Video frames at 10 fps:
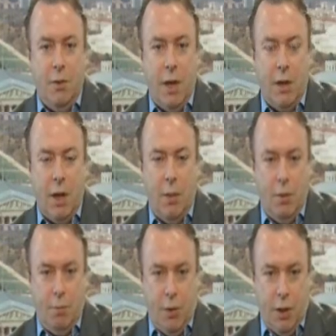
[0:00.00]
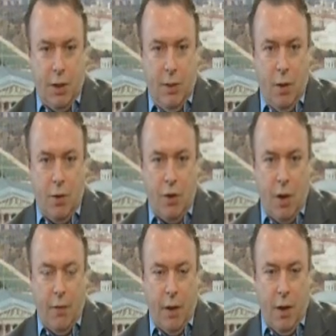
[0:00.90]
do that, and I would predict he won't
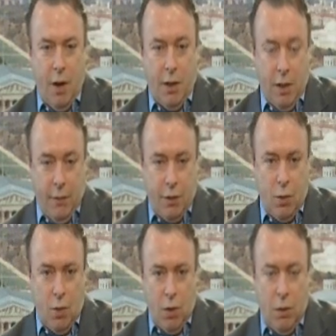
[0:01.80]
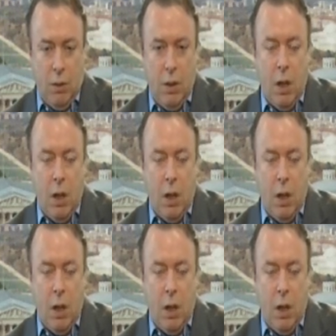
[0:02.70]
try very hard, if at all.